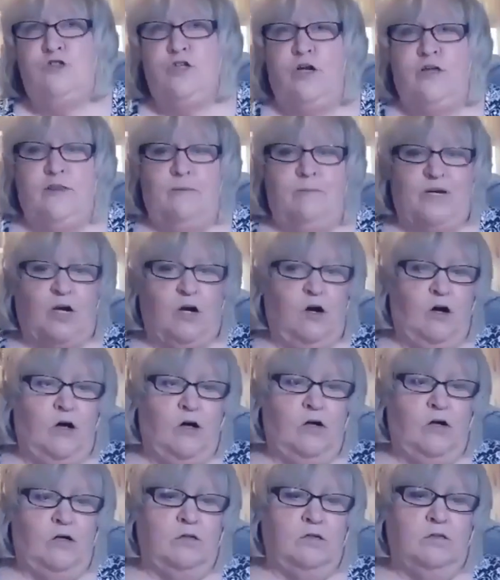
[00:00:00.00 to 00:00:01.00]
you on the
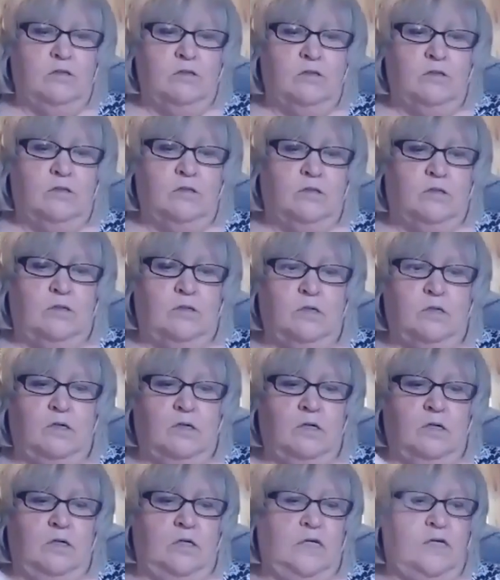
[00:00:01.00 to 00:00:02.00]
macaw.
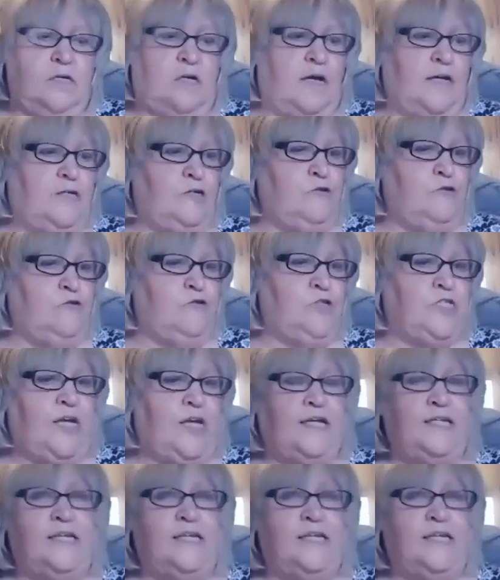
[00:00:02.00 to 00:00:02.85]
Then I used a